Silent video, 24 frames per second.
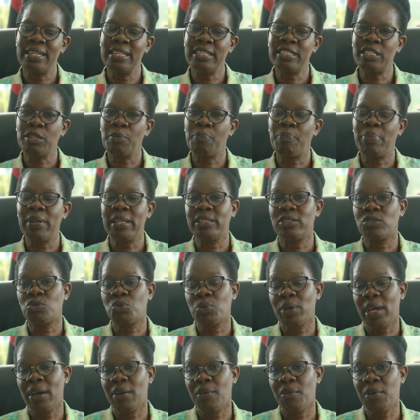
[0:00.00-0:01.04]

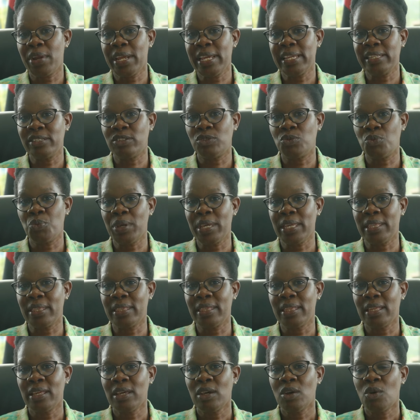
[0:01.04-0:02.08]
disciplines we are raised with,
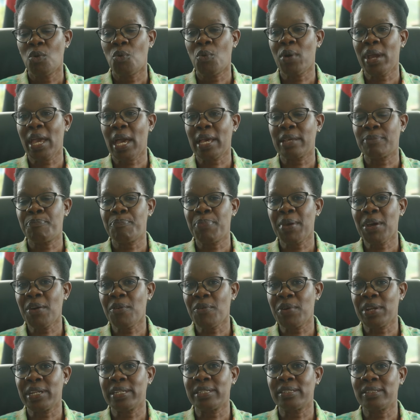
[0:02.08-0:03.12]
where
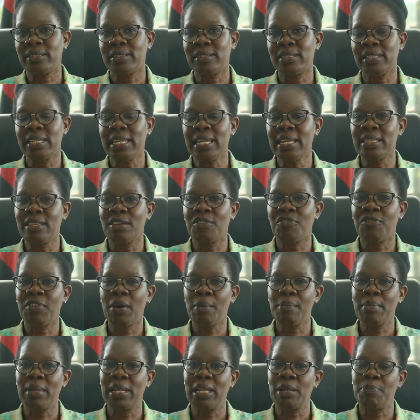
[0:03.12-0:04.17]
parents in the
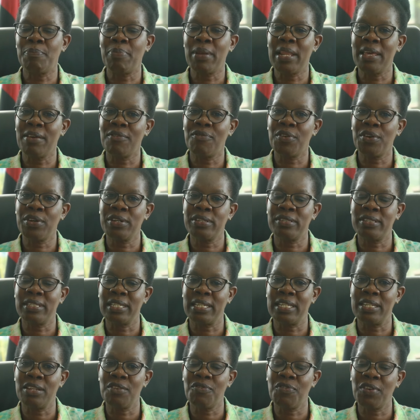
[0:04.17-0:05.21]
family play a very
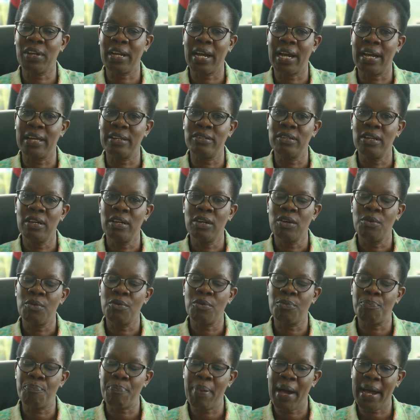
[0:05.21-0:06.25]
significant
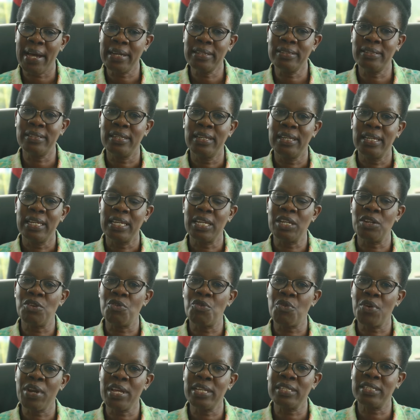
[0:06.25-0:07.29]
part
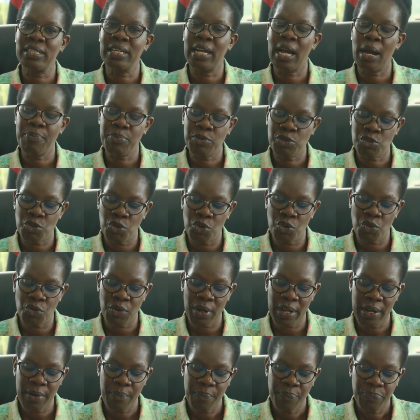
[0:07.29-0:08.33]
in raising up
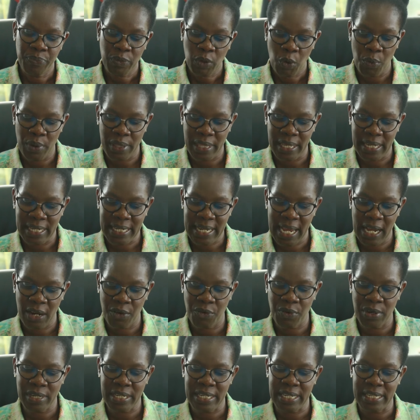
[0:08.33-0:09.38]
children with
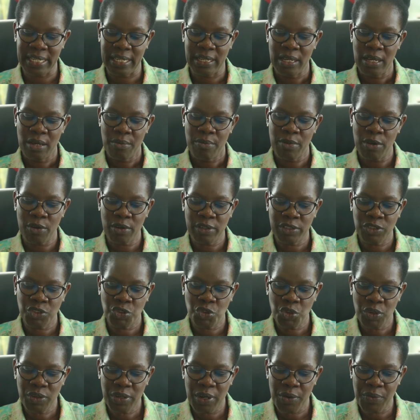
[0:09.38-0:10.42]
integrity.
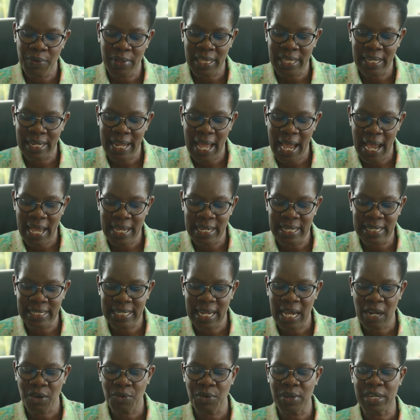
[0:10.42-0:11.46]
Because children with in
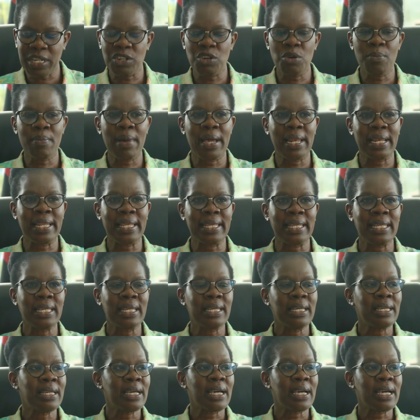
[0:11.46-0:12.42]
integrity normally